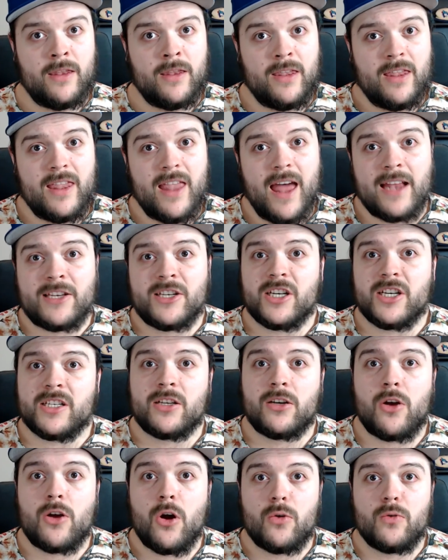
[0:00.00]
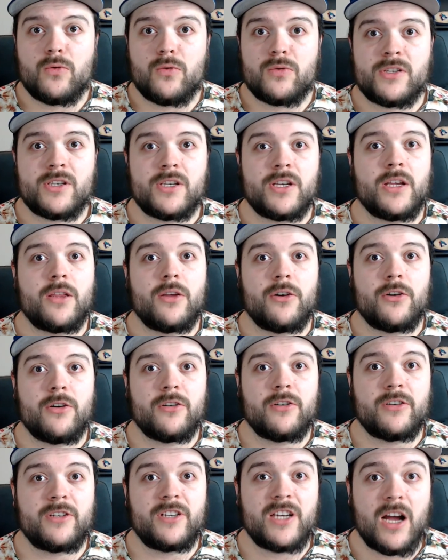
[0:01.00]
That just goes to
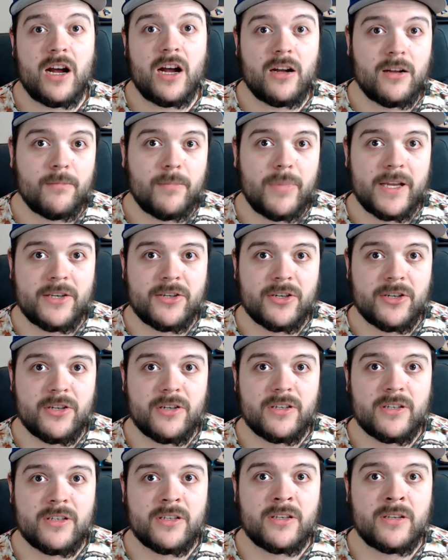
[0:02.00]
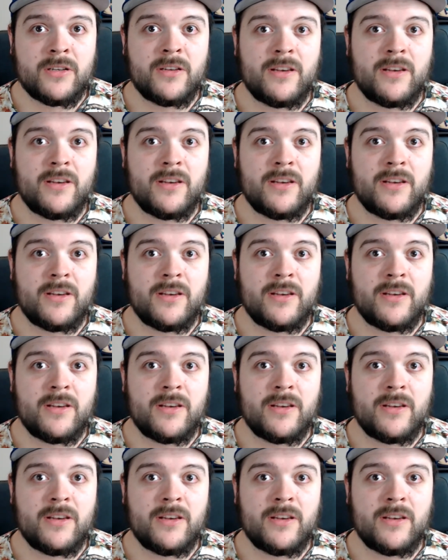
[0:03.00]
their young pitchers.